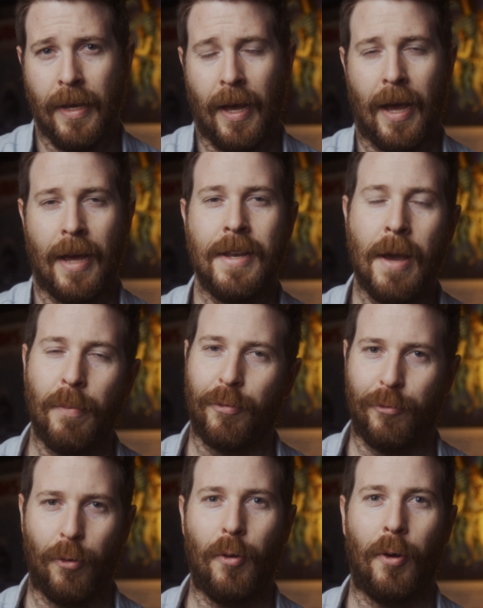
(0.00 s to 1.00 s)
Number
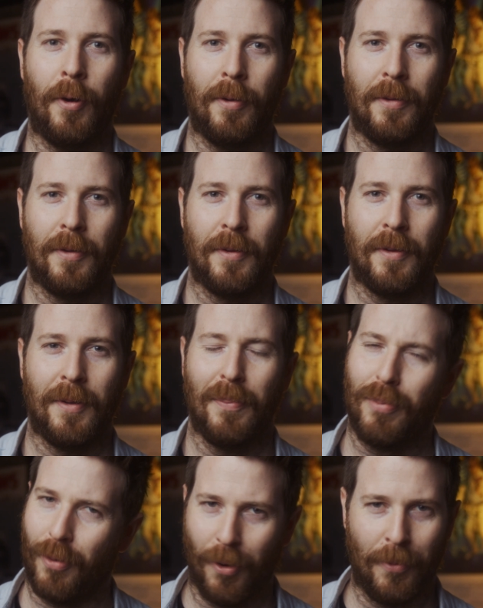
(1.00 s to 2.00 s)
4,
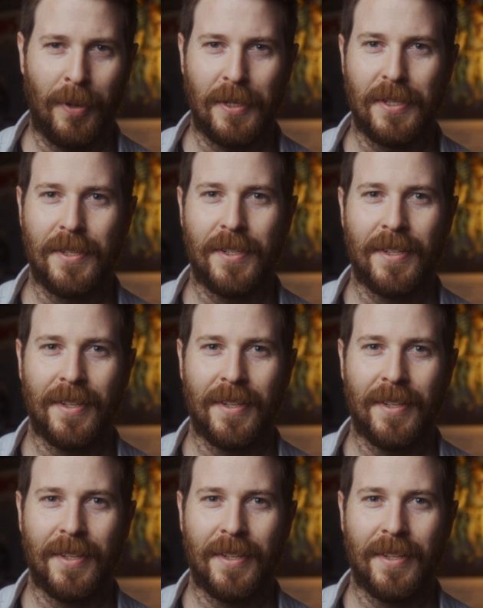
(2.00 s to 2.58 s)
Pro Mists.